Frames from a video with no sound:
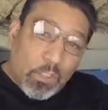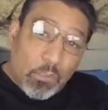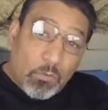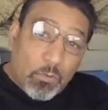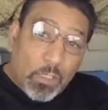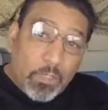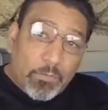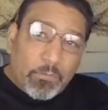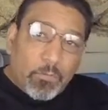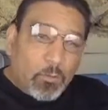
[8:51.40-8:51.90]

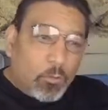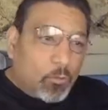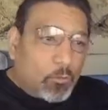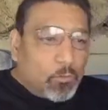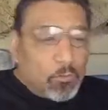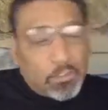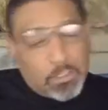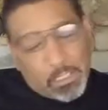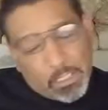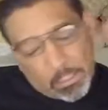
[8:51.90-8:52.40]
rifle
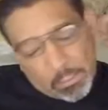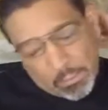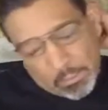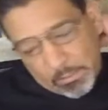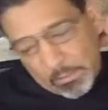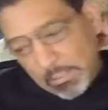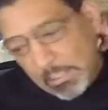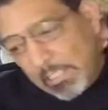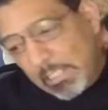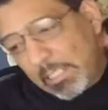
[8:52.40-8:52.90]
owners, I guess,
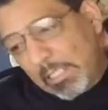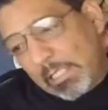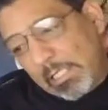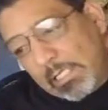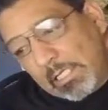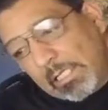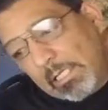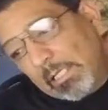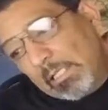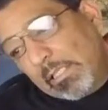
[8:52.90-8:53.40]

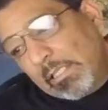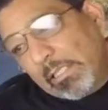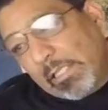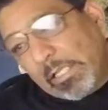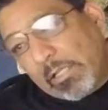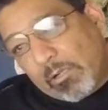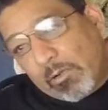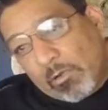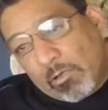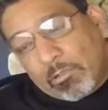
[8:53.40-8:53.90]

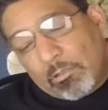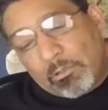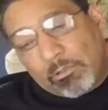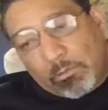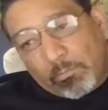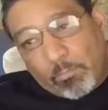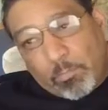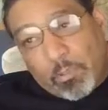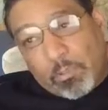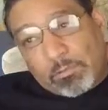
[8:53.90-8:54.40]
they
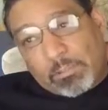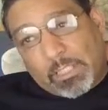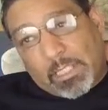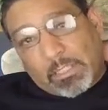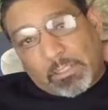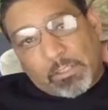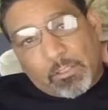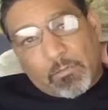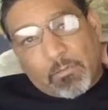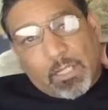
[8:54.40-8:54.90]
called bolt
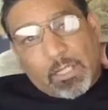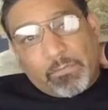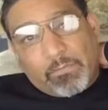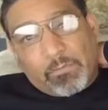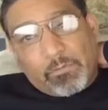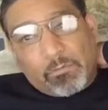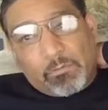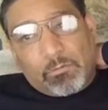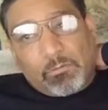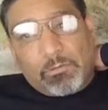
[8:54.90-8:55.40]
action
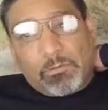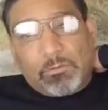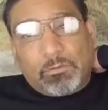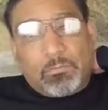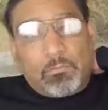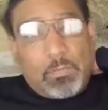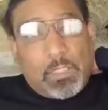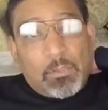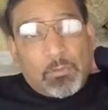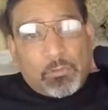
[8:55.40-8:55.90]
rifles
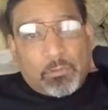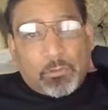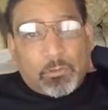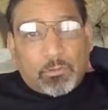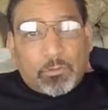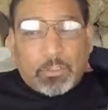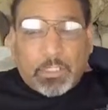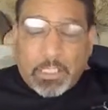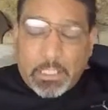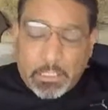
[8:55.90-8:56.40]

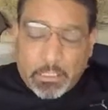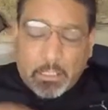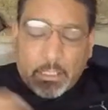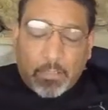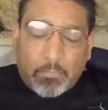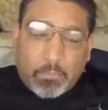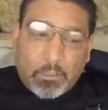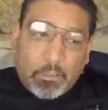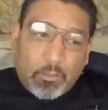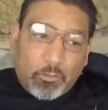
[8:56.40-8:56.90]
Mausers. And
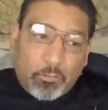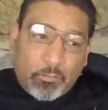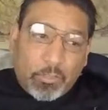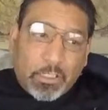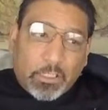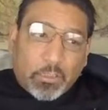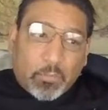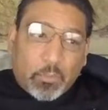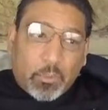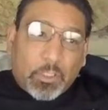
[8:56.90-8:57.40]
I'm a little
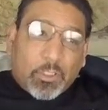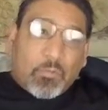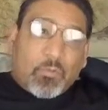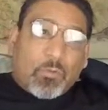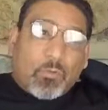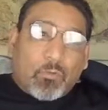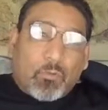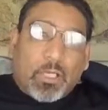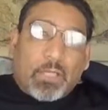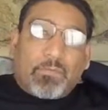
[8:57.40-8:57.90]
bit experienced
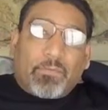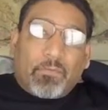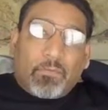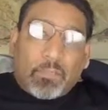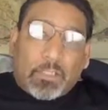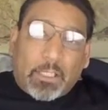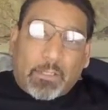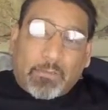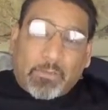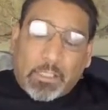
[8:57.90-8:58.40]
with
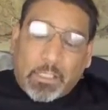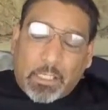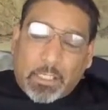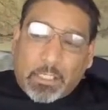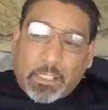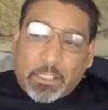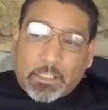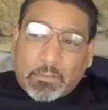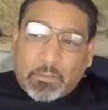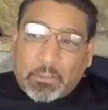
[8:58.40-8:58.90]
rifles. I
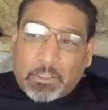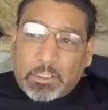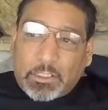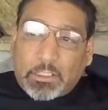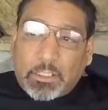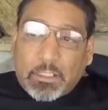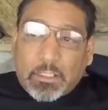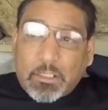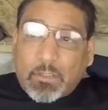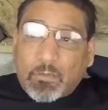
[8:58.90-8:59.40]
actually,
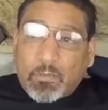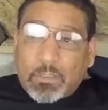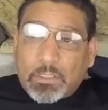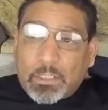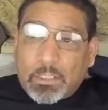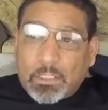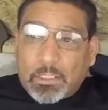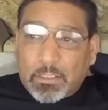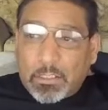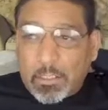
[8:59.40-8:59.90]
since I was
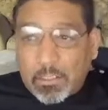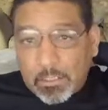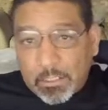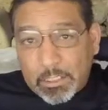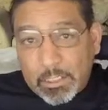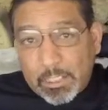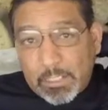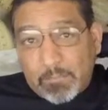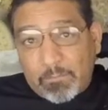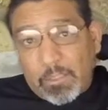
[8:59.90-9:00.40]
a young
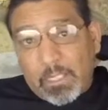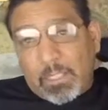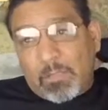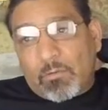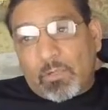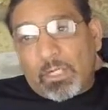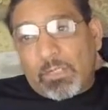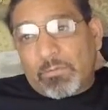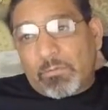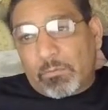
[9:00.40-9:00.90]
kid, I've had
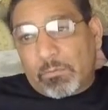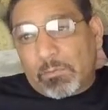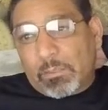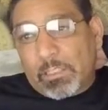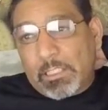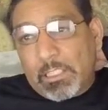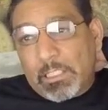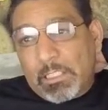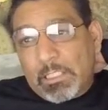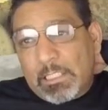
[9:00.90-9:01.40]
rifles.
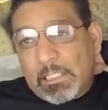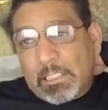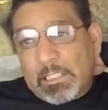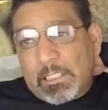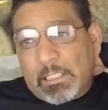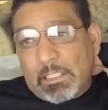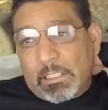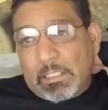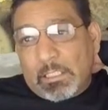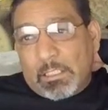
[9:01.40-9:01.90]

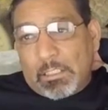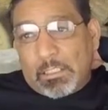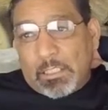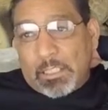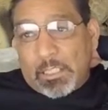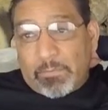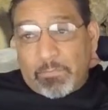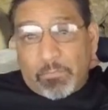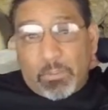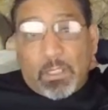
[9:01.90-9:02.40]

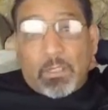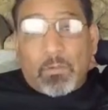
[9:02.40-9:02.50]
I